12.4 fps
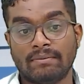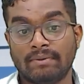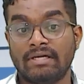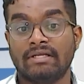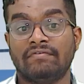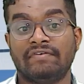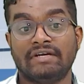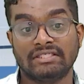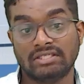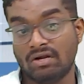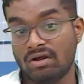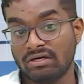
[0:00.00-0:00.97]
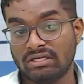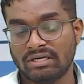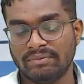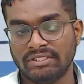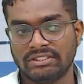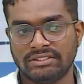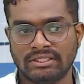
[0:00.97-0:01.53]
But if it is a long-term
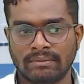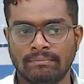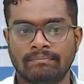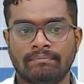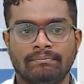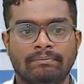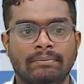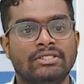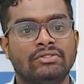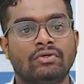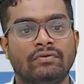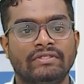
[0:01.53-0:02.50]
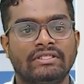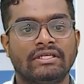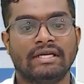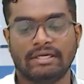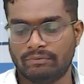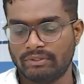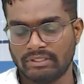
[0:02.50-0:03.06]
decision, please go with the
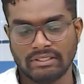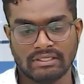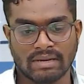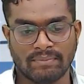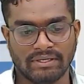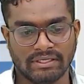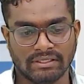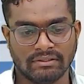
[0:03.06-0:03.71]
net working capital.